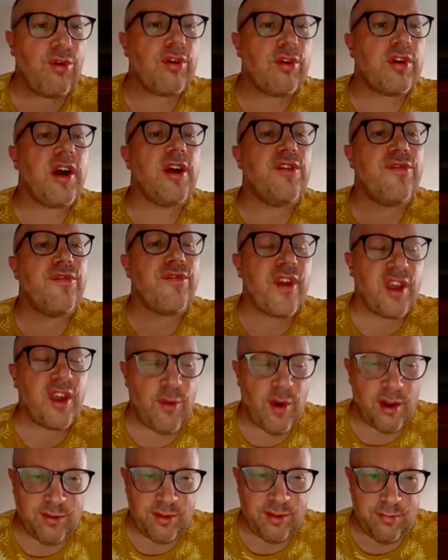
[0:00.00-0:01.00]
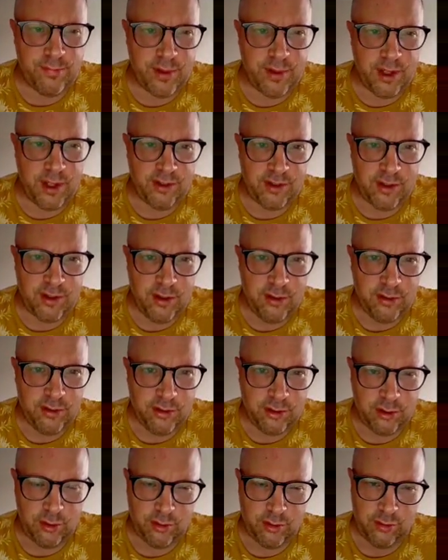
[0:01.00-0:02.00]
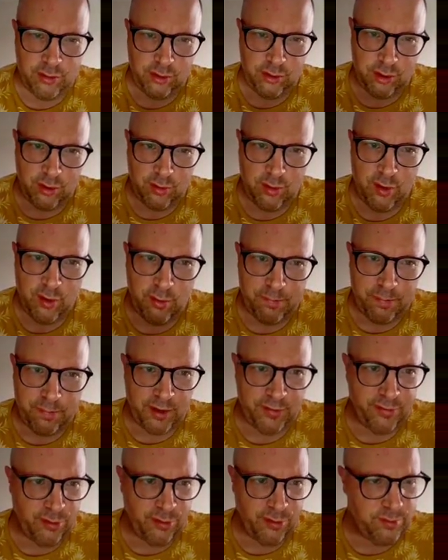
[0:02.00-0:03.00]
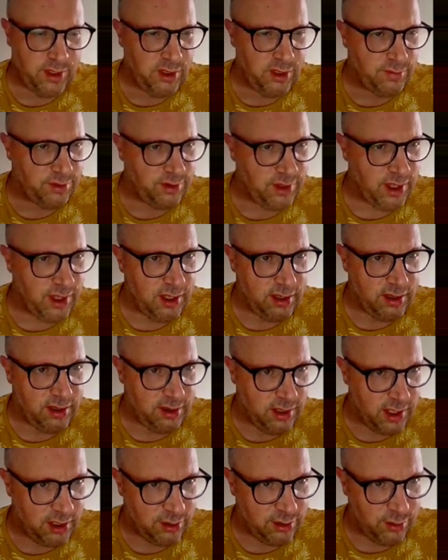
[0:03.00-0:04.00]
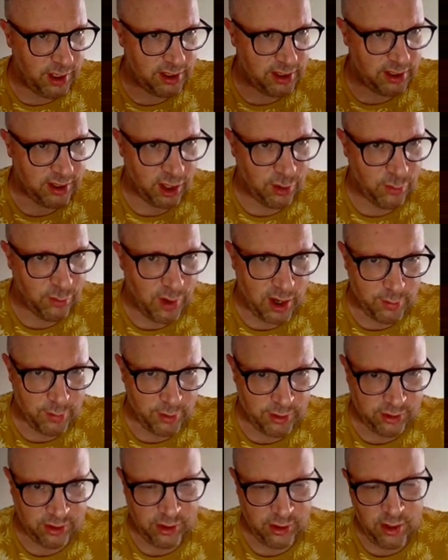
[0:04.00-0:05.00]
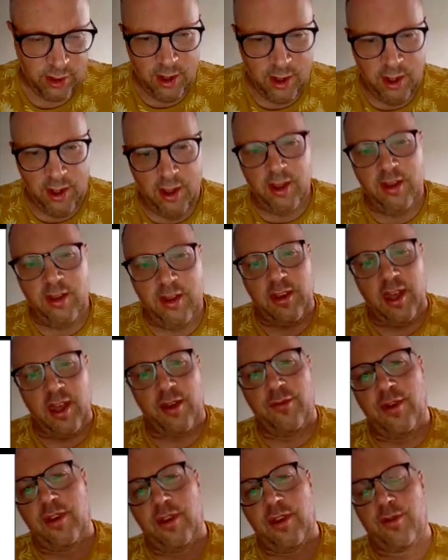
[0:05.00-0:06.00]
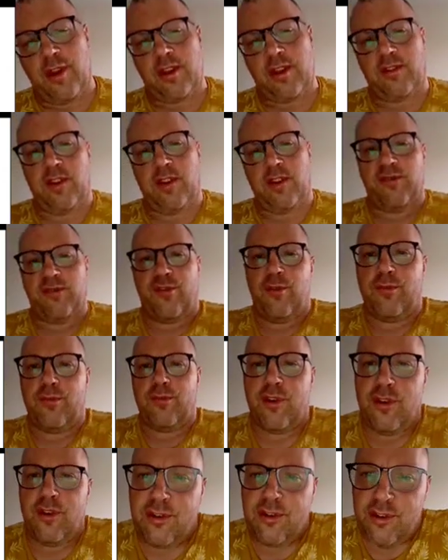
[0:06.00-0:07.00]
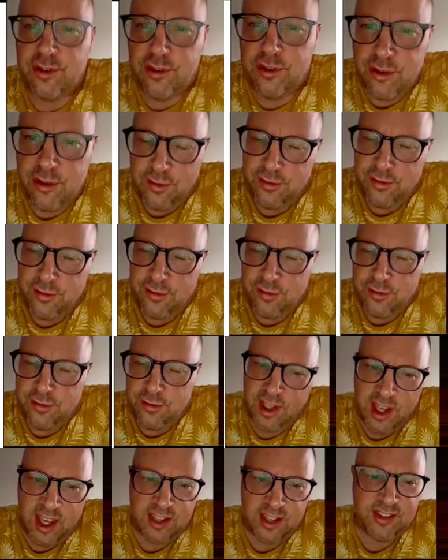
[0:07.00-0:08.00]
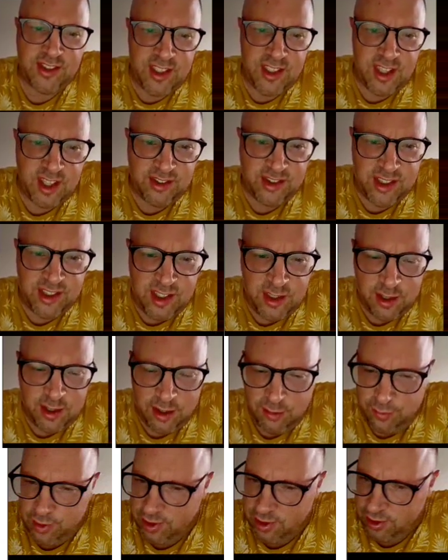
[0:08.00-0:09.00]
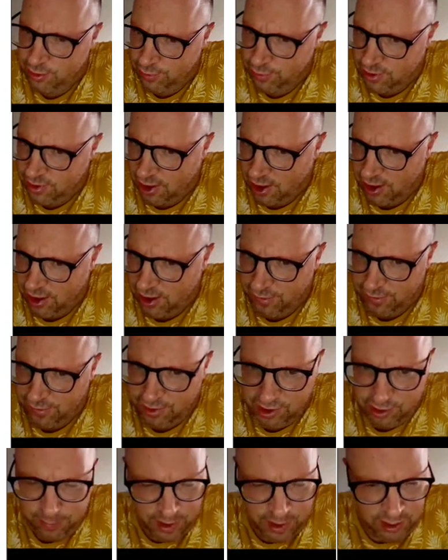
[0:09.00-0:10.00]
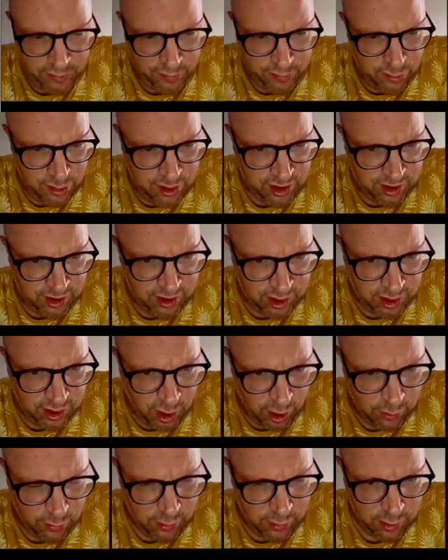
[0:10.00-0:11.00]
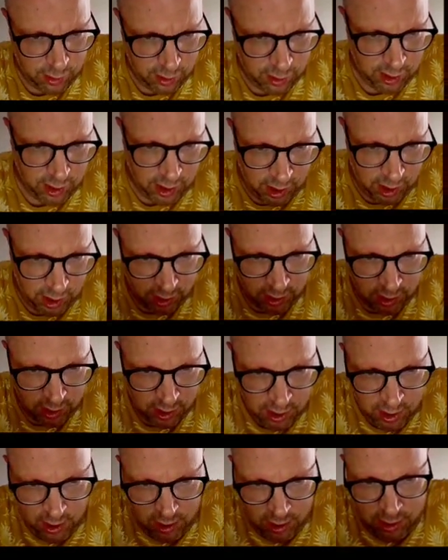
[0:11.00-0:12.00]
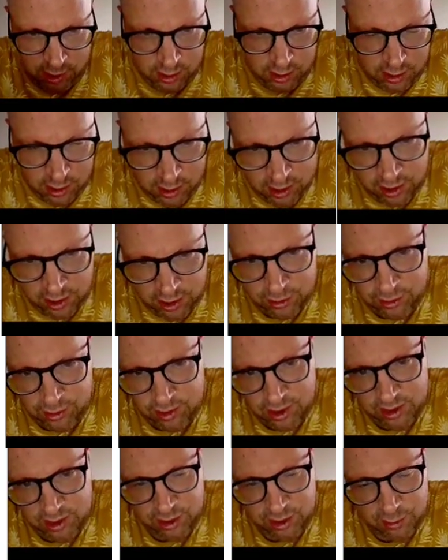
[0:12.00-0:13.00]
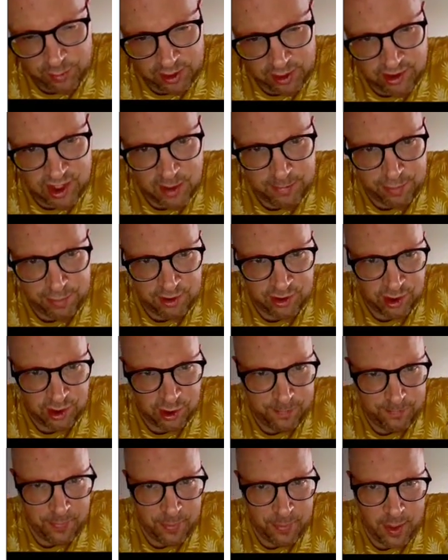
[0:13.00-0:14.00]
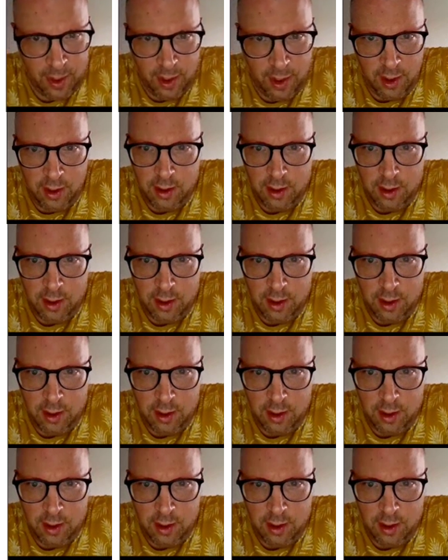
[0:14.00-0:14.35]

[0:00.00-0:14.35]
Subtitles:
will be all kind of requirements in place. So our platform teams, they collect the requirements. They will collect that from the SCRC, which I have explained a few sheets ago. Here you see some examples. And